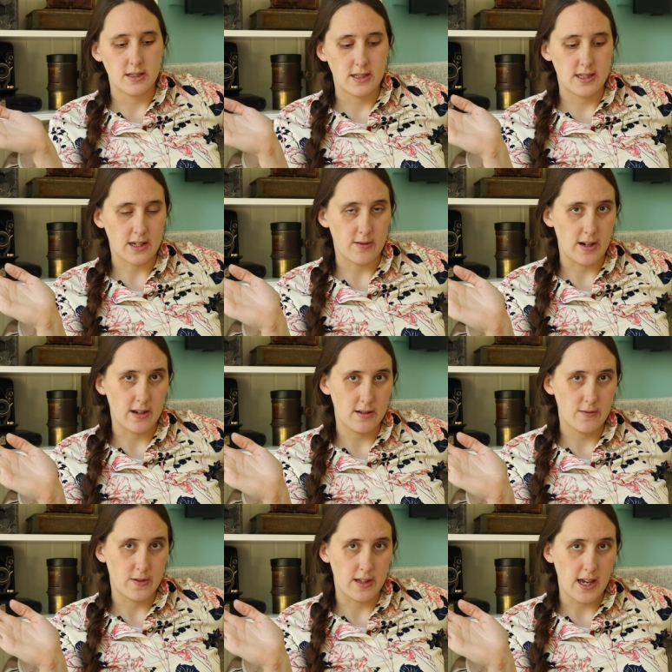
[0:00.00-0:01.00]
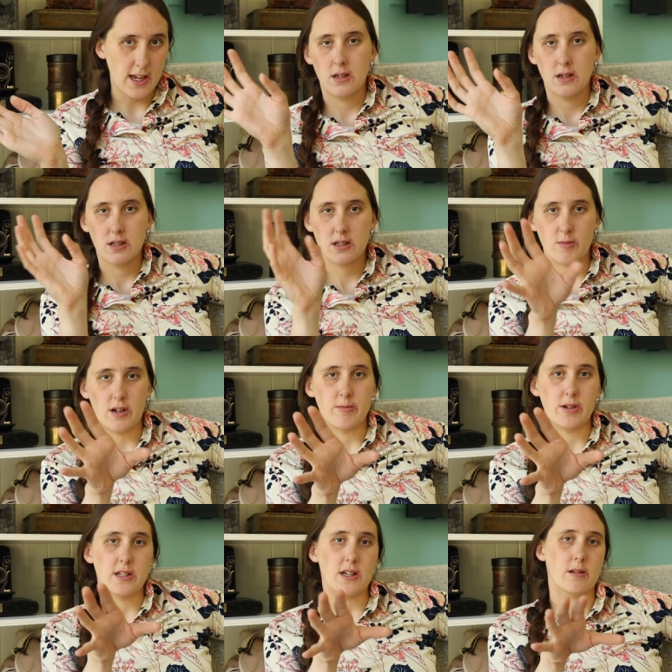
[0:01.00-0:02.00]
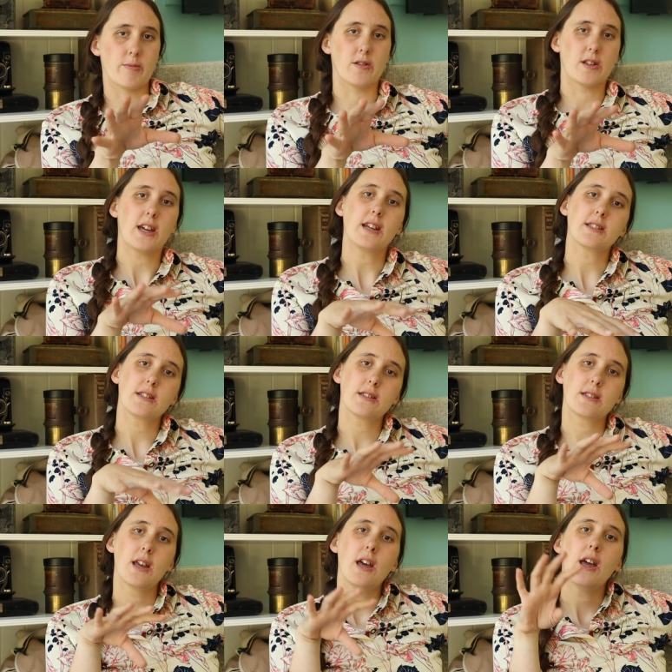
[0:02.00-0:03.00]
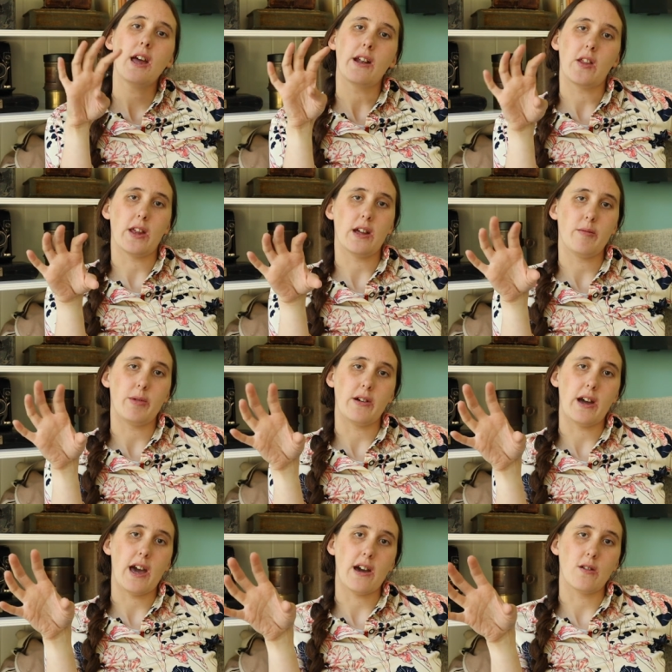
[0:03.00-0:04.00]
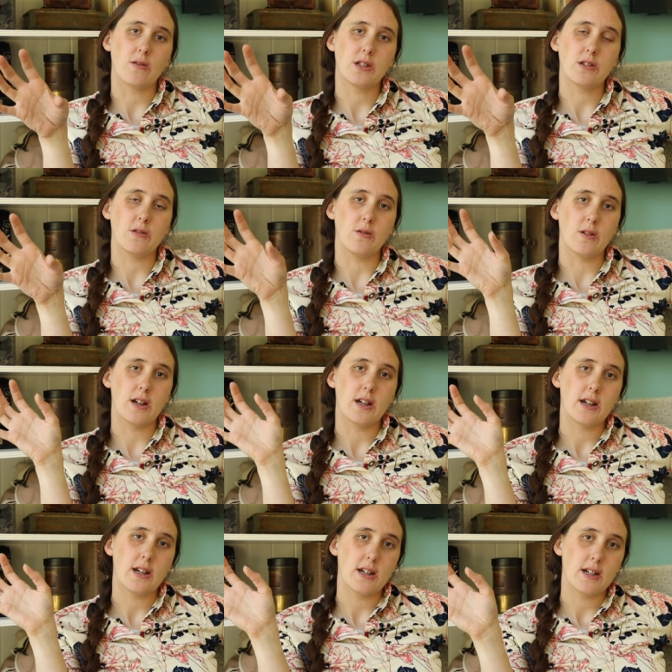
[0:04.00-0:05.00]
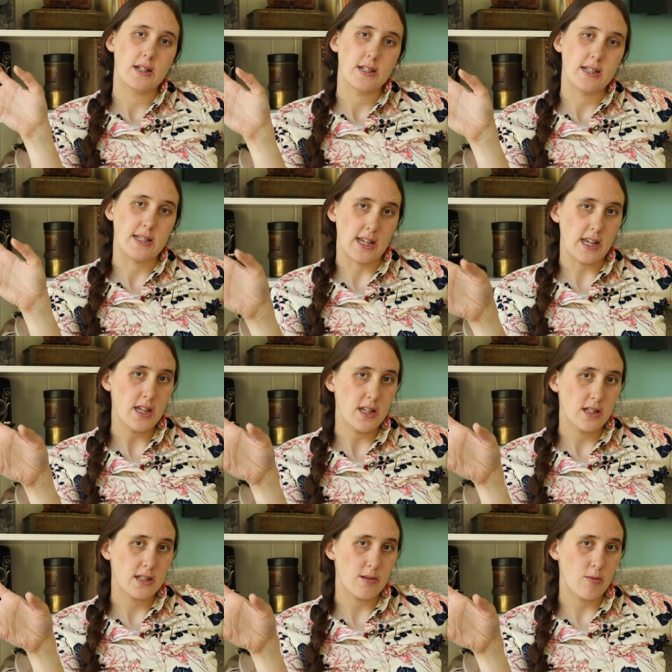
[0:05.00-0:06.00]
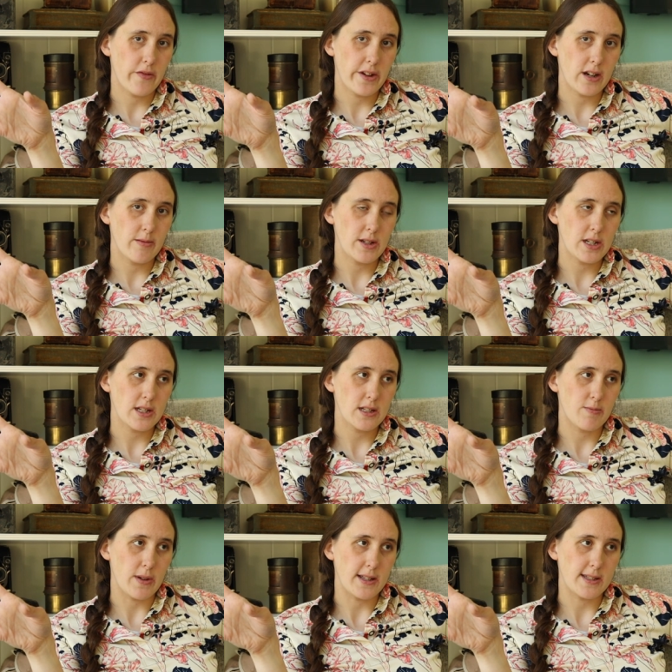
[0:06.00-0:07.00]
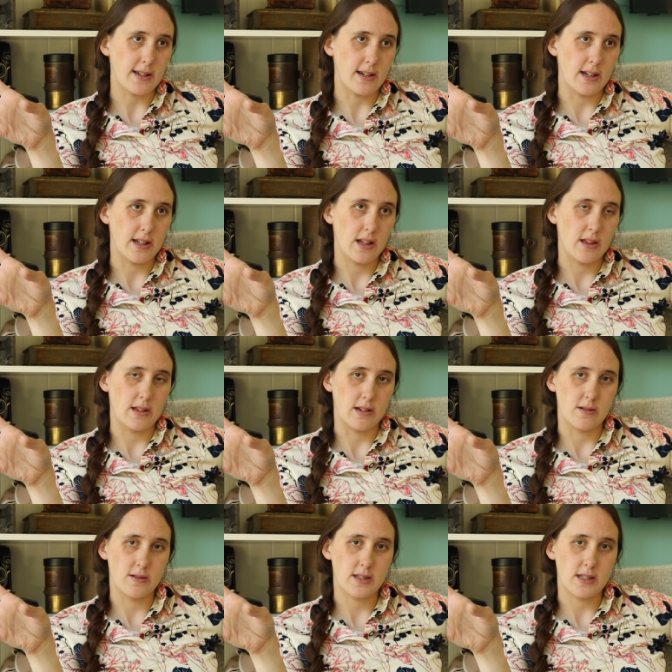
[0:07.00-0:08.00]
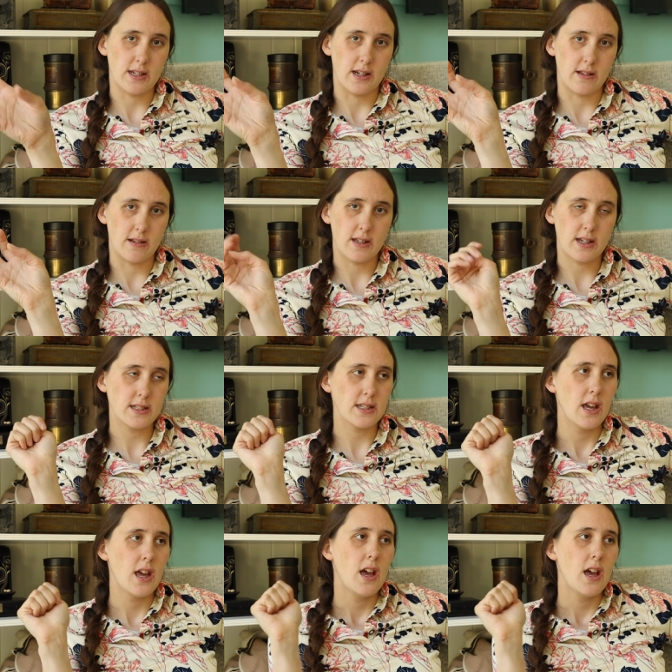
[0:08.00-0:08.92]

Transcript: stick around for that. Tomorrow I'm going to talk about cases and a lot about how to date some of your images based on those and other things.